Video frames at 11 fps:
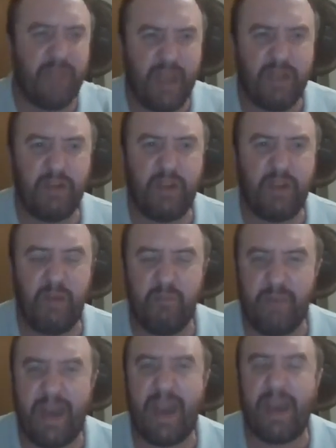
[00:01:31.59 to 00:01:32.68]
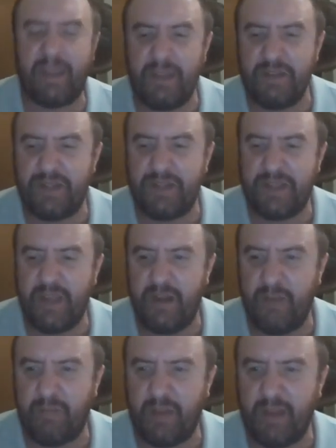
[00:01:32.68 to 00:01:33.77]
then come back and set
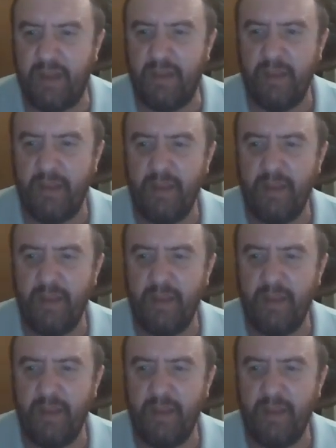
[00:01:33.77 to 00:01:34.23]
up again.